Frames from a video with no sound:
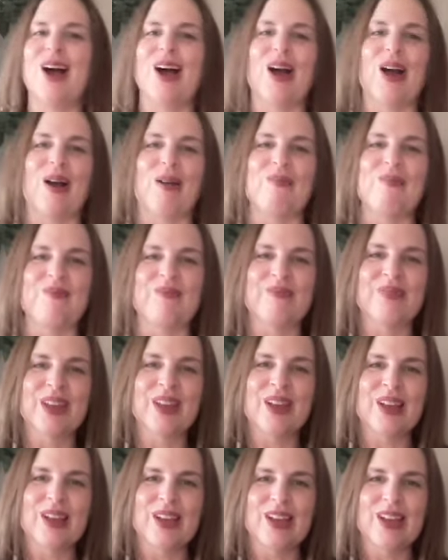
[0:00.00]
Um,
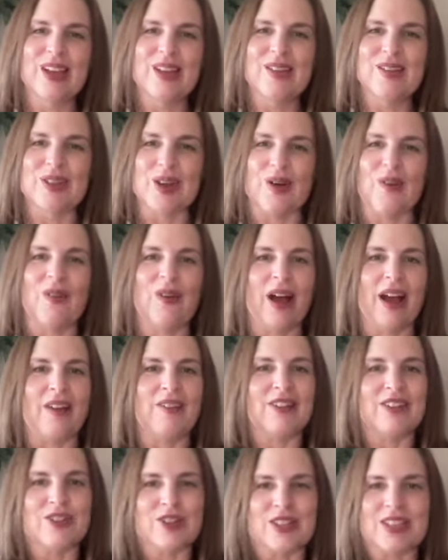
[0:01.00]
so I
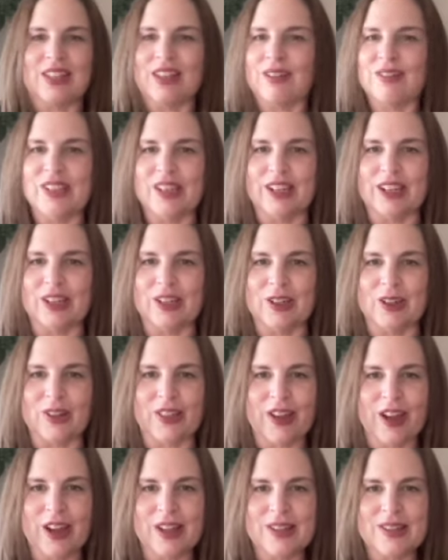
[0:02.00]
would just love to hear your
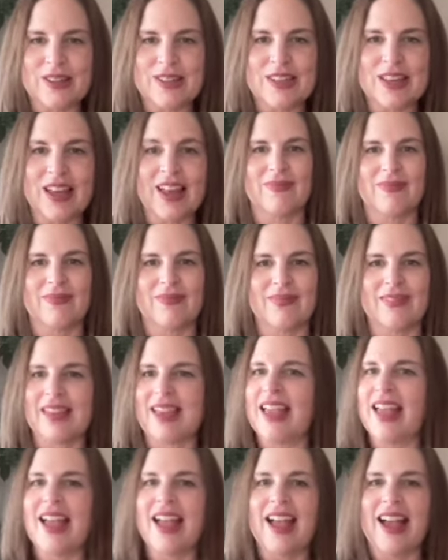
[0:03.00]
thoughts.
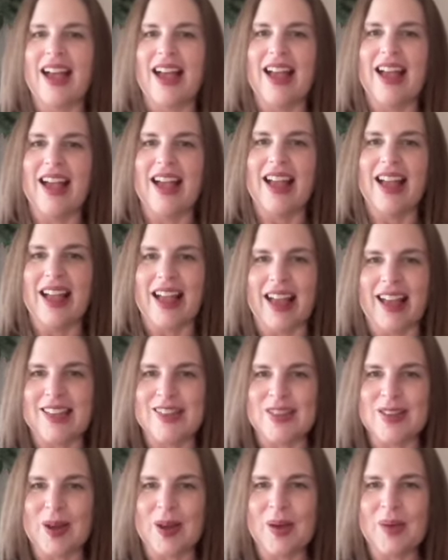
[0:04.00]

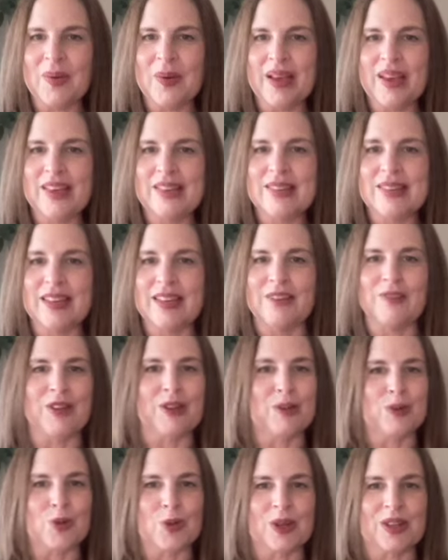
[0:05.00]
As always, if you
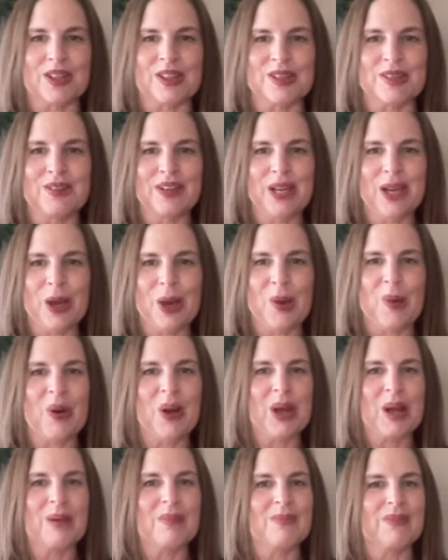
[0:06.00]
enjoyed this video,
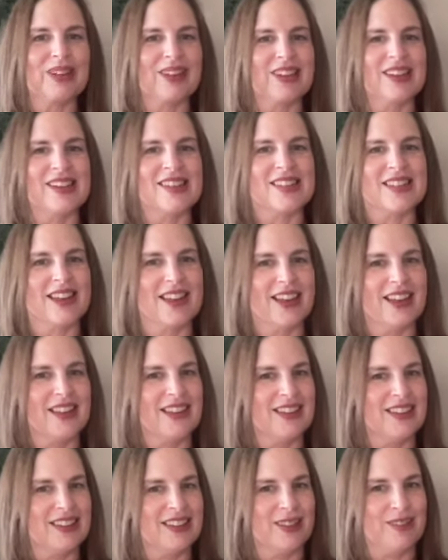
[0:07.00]
please
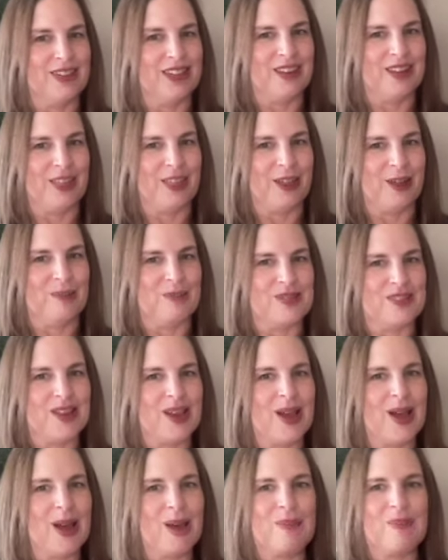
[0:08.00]
give it a thumbs
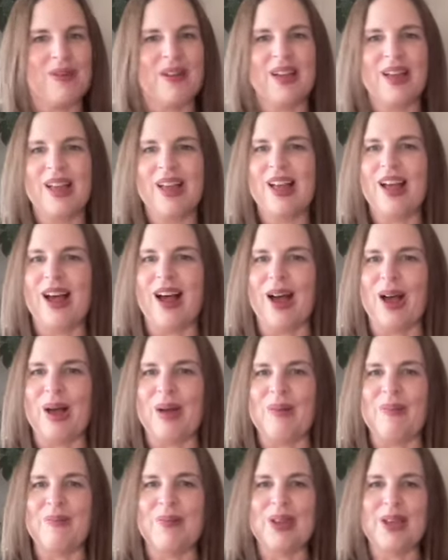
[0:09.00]
up.
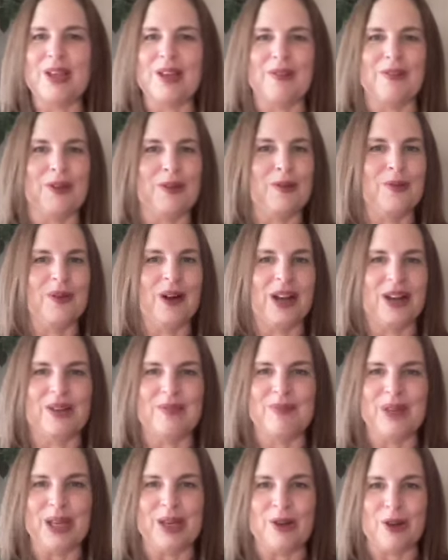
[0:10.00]
Um, if you want to
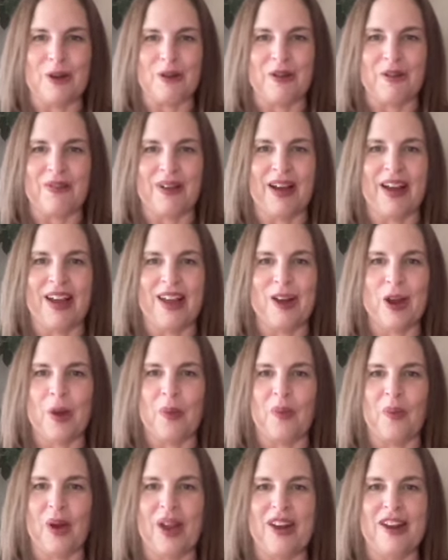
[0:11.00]
be notified
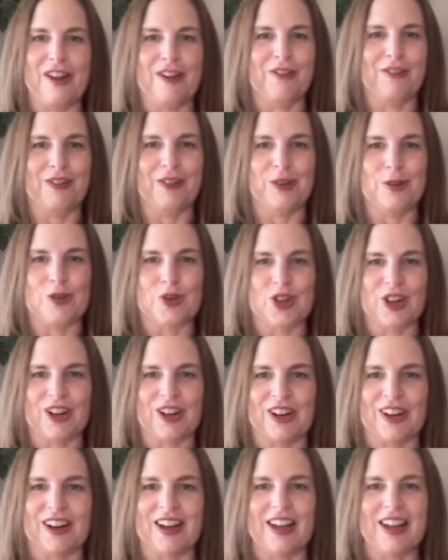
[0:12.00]
when
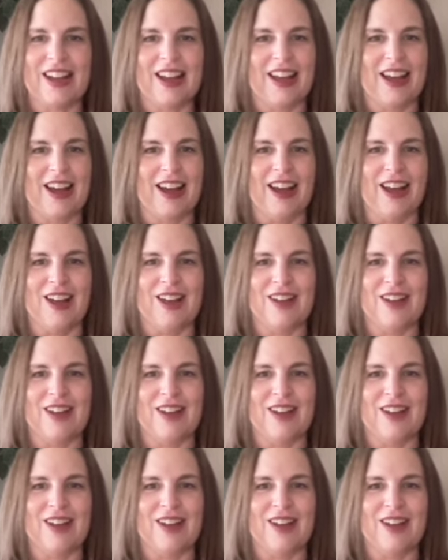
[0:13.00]
future uh,